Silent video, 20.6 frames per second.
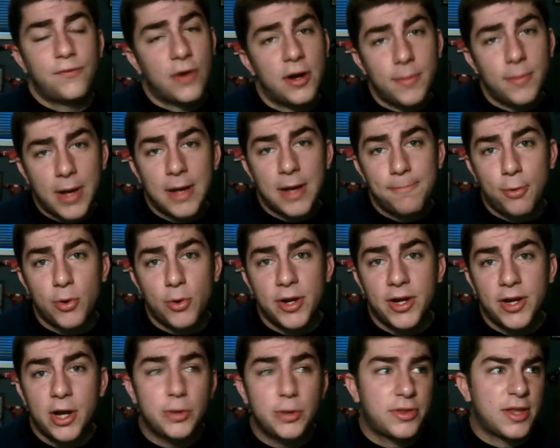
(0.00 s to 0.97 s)
friend of mine pointed
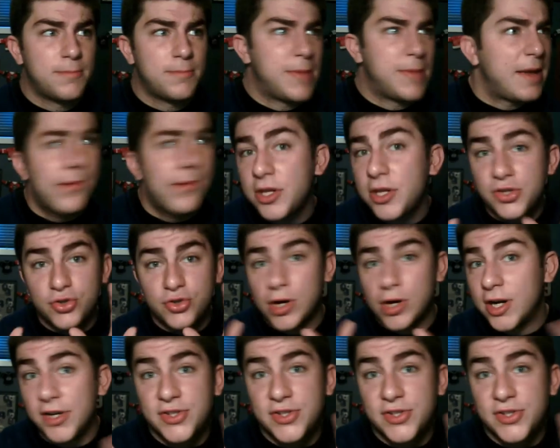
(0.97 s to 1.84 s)
out that maybe he's trying to